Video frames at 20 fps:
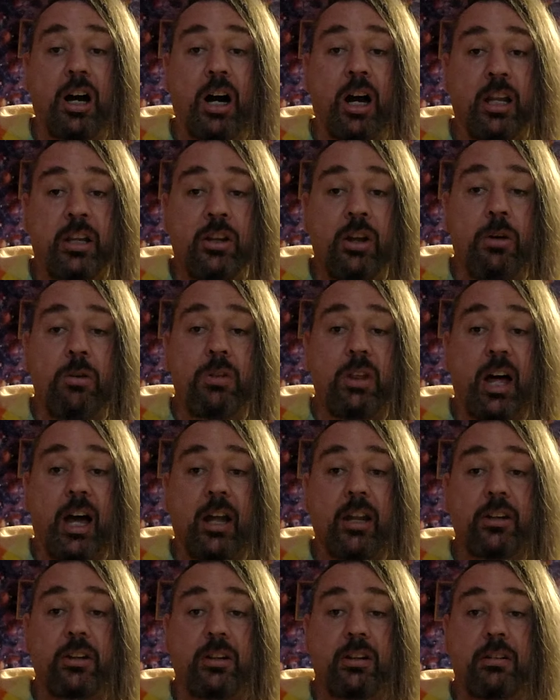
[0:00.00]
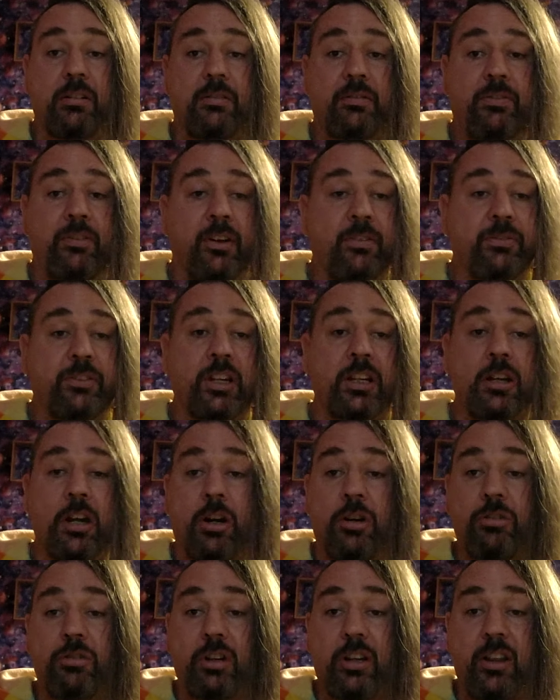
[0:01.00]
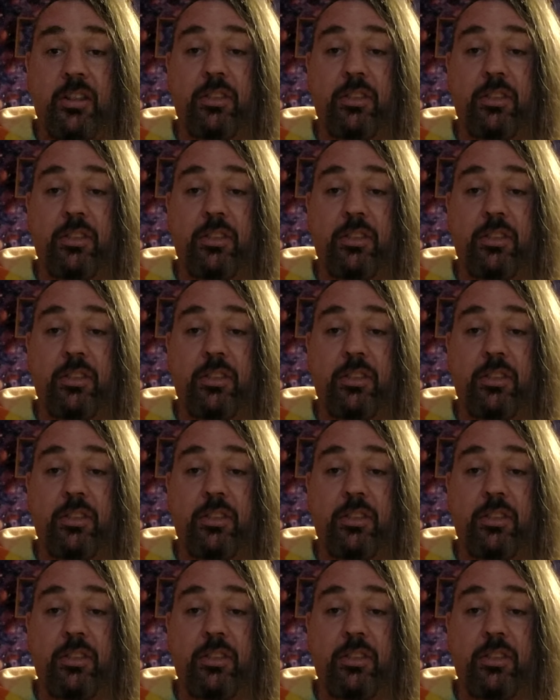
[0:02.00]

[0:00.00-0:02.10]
I know that. 1,500,